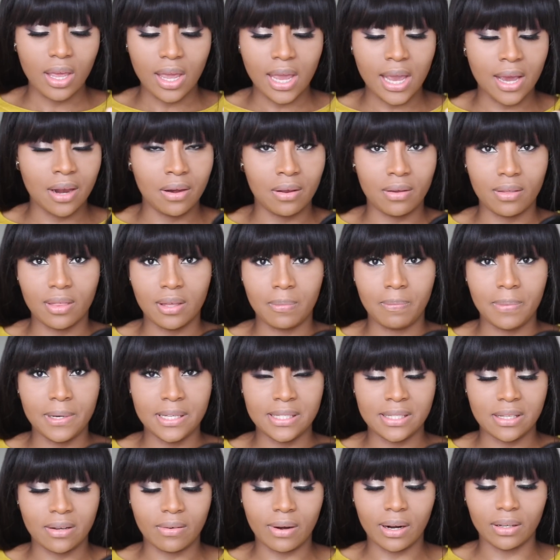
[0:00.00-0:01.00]
any other
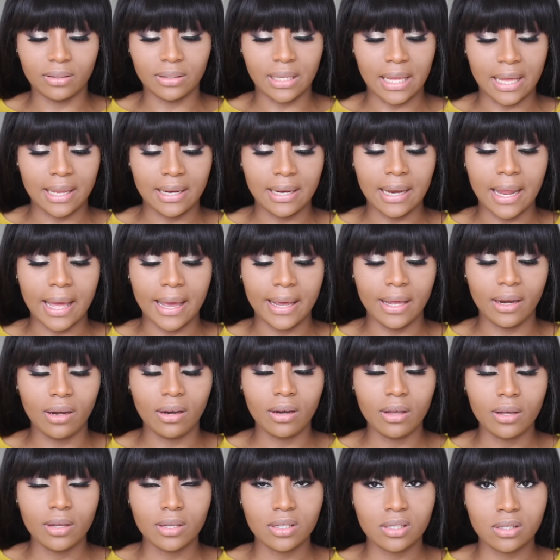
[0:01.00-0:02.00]
place around that
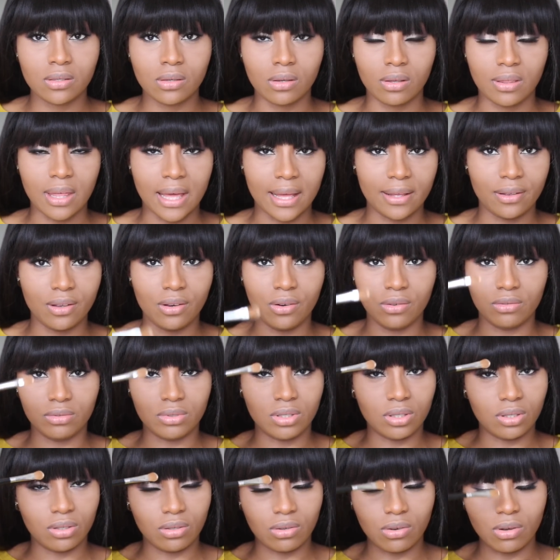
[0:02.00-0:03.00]
line, so that, you know,
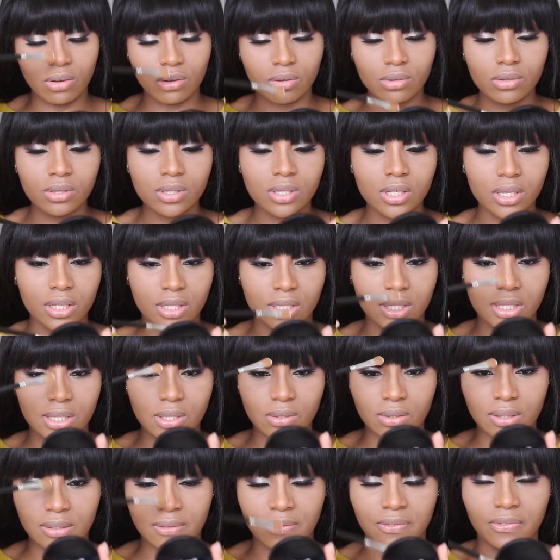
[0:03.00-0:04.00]
the nose is
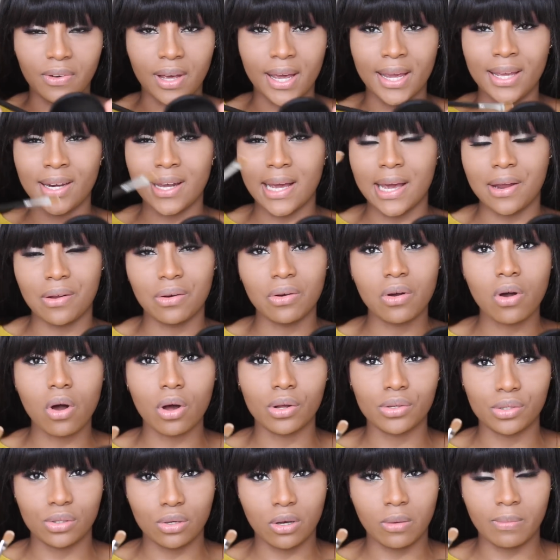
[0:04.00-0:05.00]
still defined. I don't
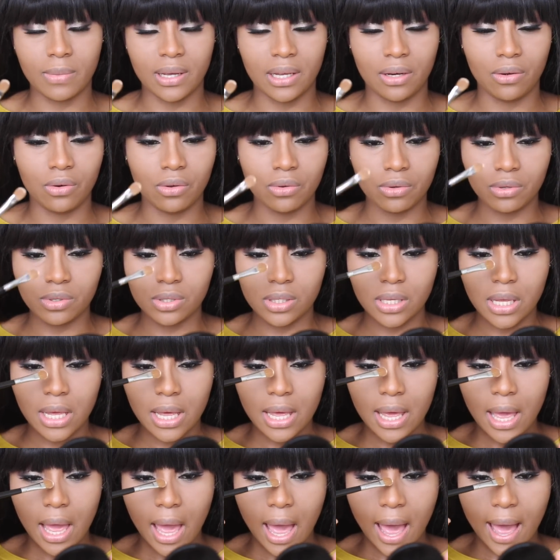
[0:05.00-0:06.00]
contour my nose,
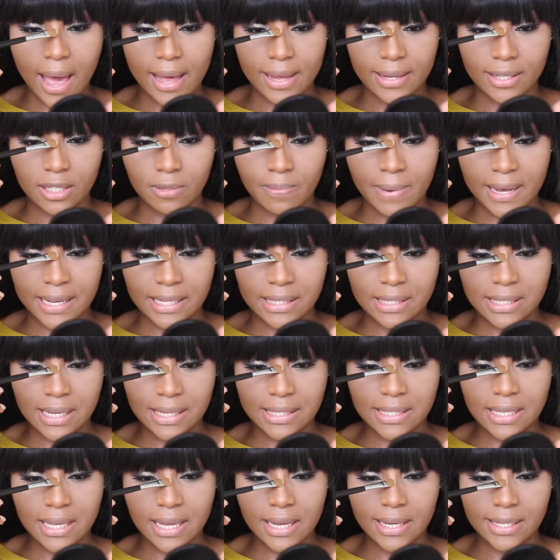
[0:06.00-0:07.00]
and by
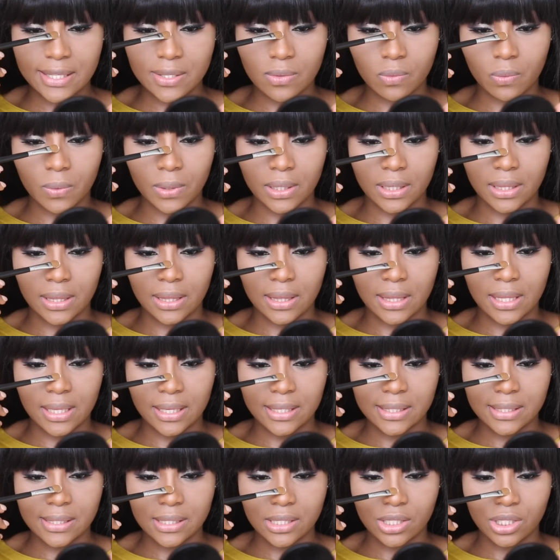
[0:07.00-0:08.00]
setting it with
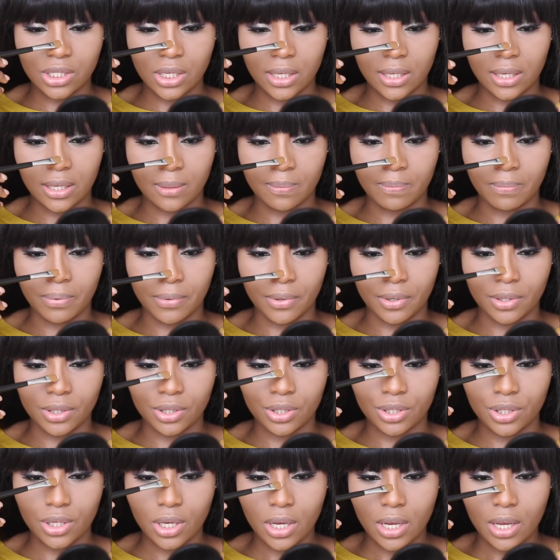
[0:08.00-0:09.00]
this shader
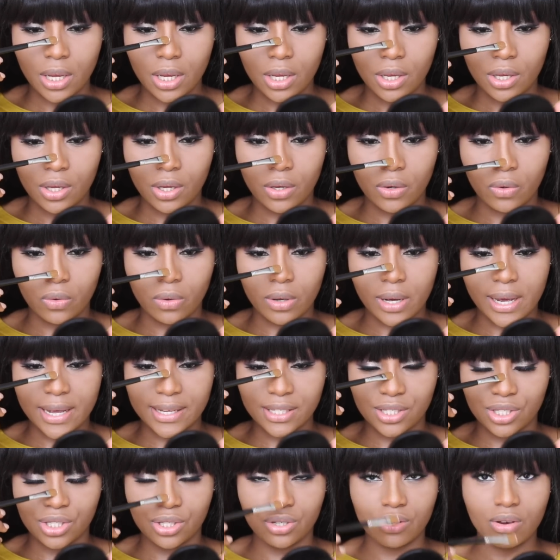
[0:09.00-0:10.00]
brush, you know, I
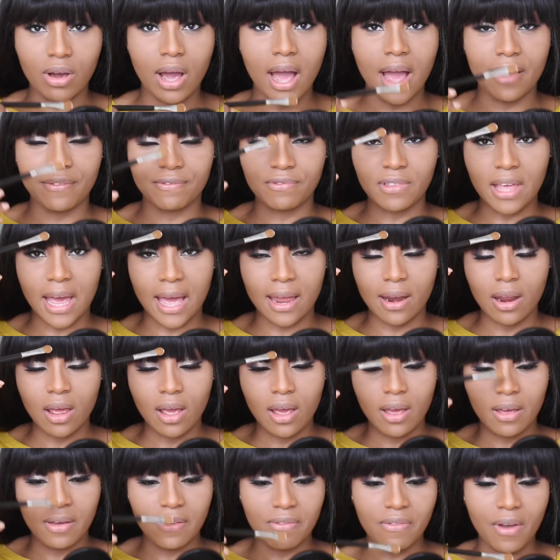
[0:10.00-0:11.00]
still have that
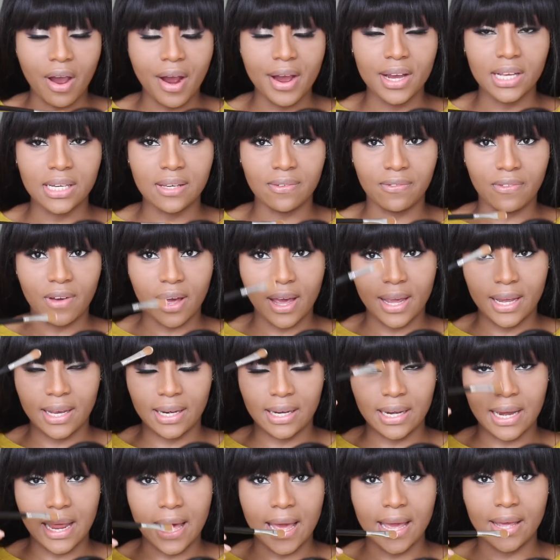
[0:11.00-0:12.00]
very
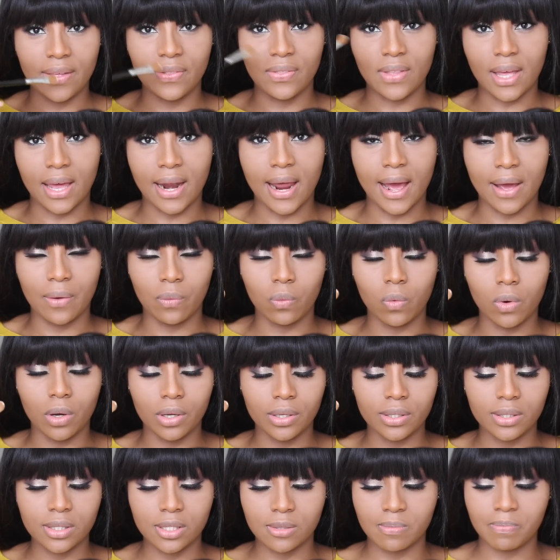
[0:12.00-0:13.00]
defined line that I
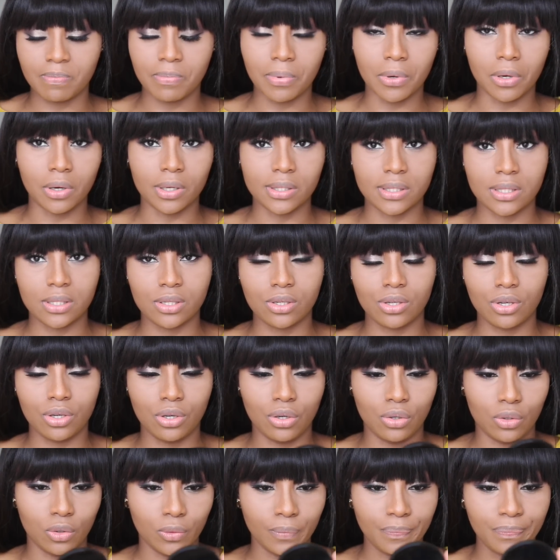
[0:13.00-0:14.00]
want, but, you
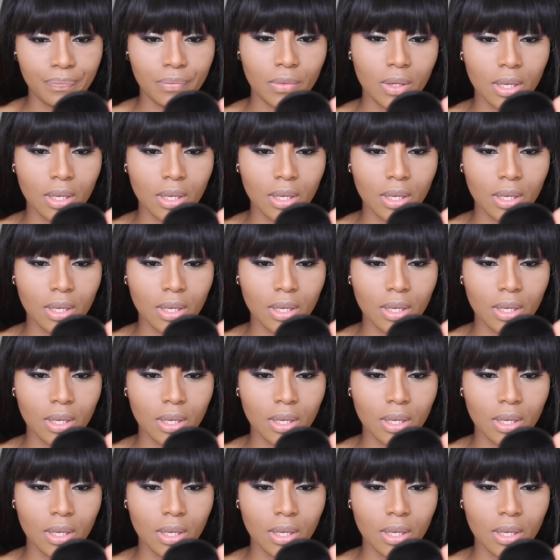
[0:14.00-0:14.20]
know,